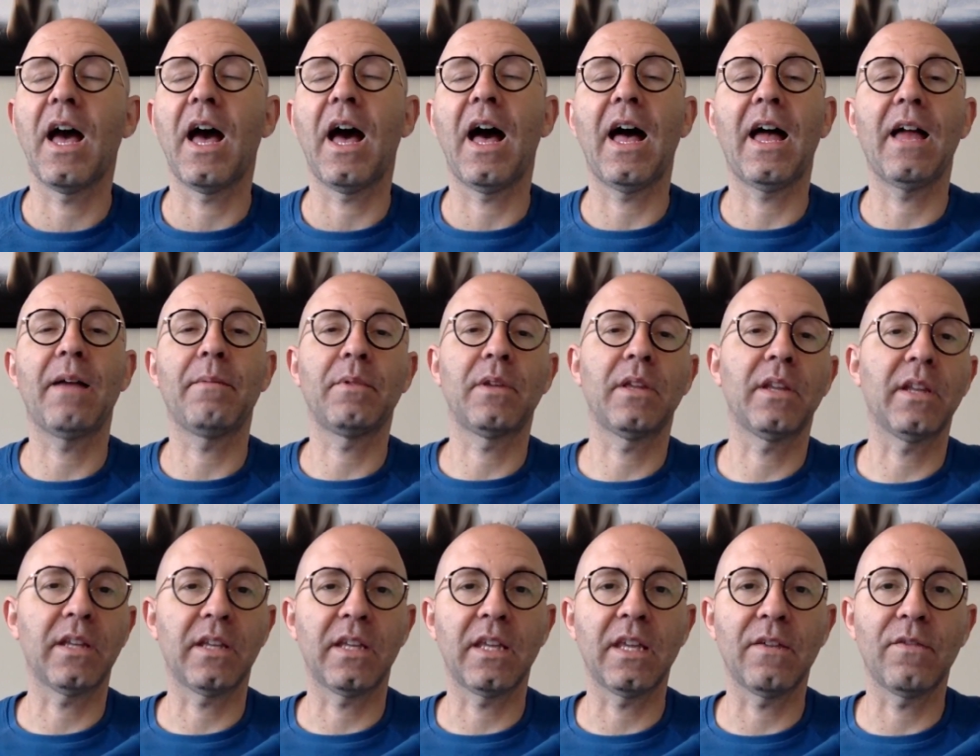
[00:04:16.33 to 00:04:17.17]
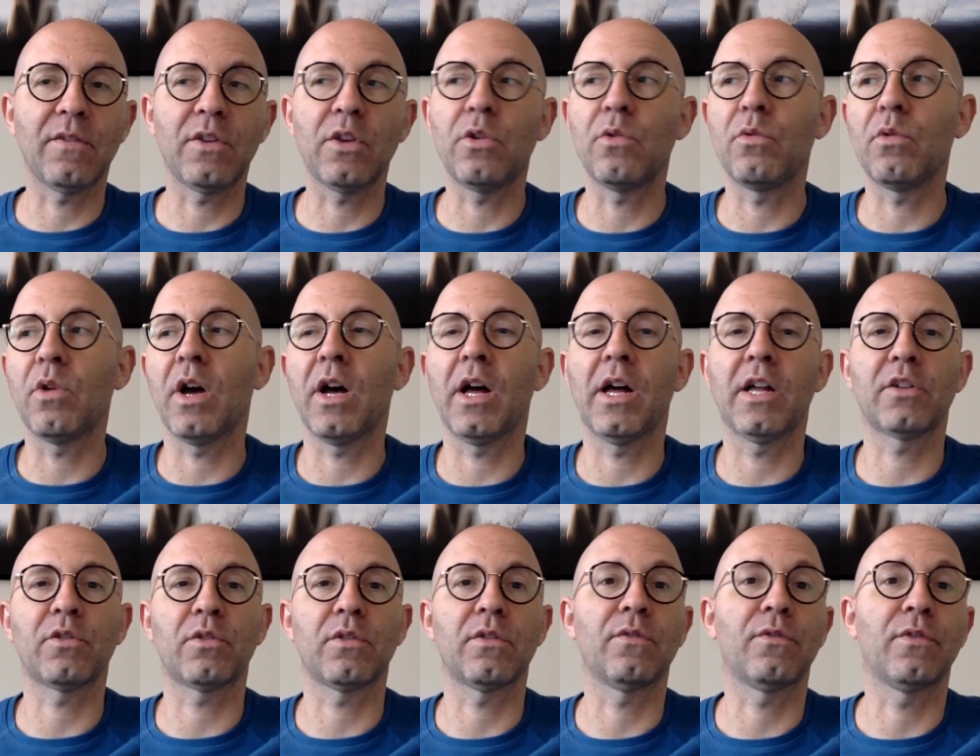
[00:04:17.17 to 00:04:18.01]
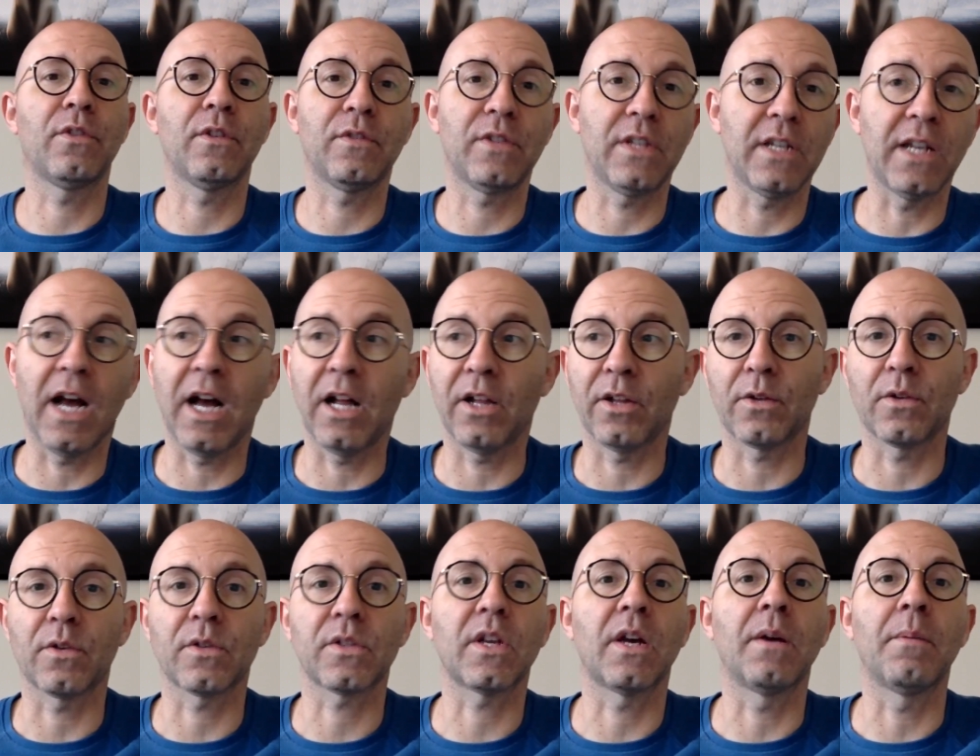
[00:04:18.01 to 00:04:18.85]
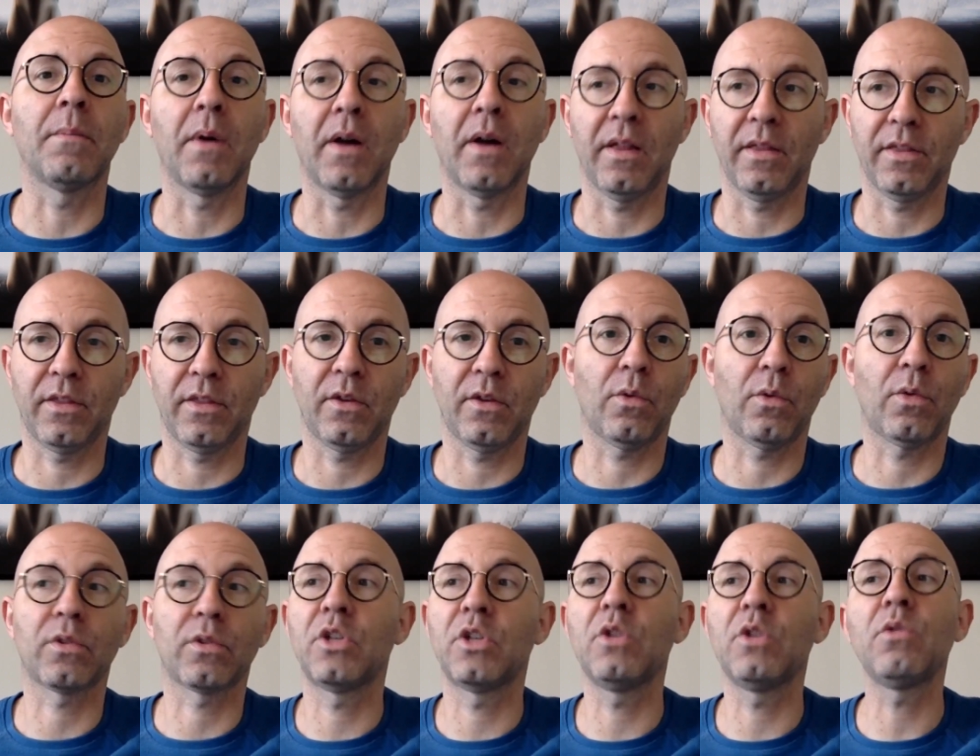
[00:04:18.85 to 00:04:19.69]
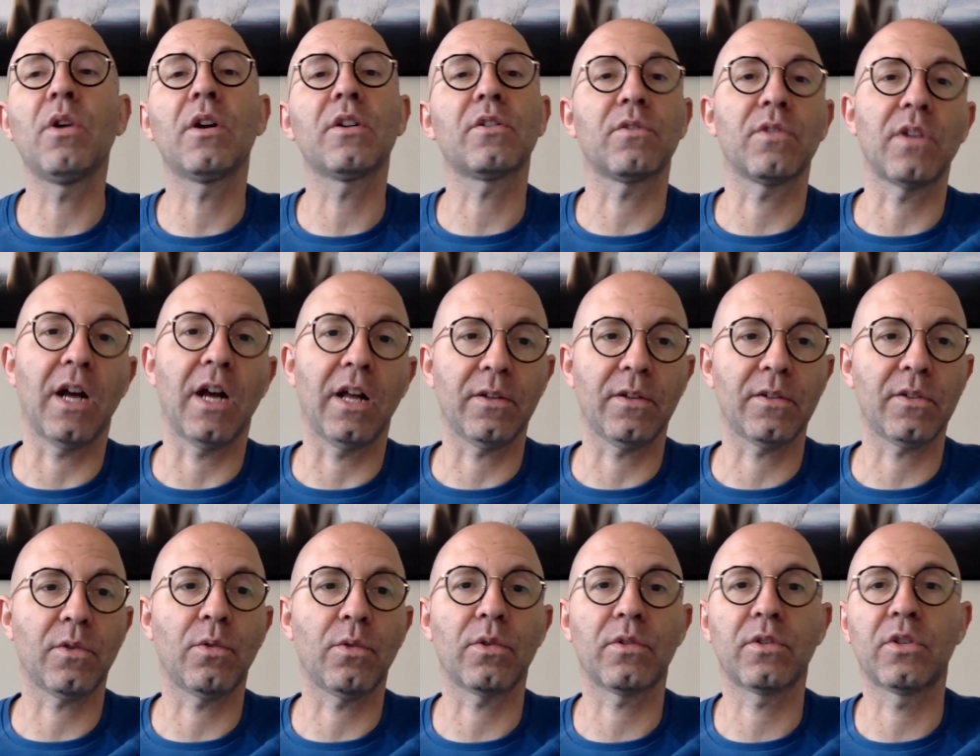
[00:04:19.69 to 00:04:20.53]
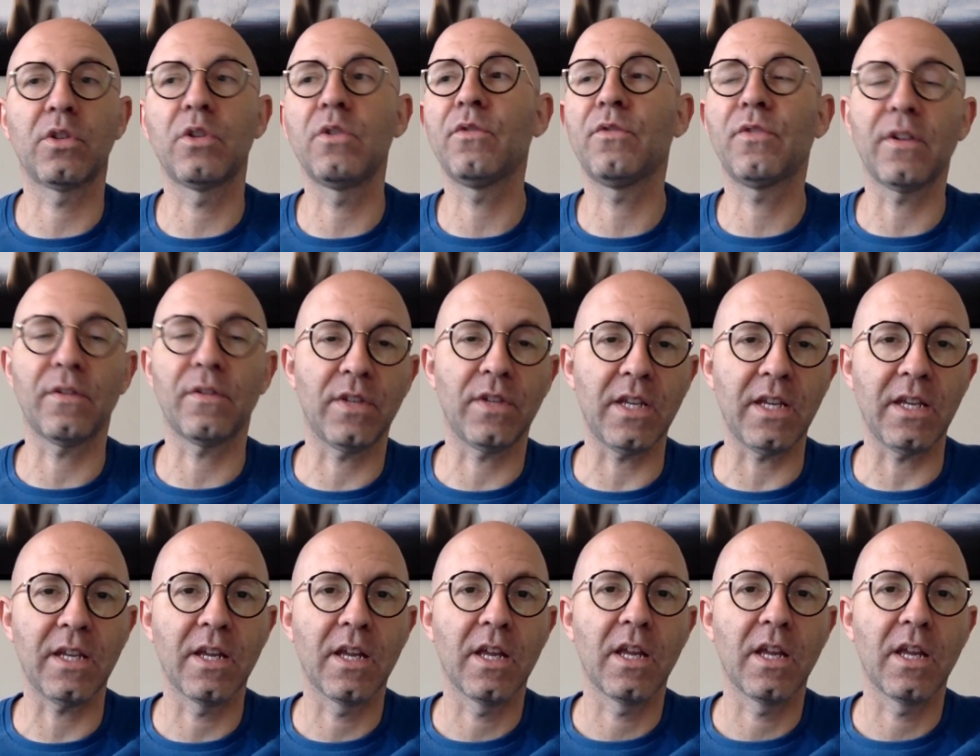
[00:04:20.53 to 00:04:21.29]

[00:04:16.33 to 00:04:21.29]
I'm going to give you $150 a month, or $200, or $250,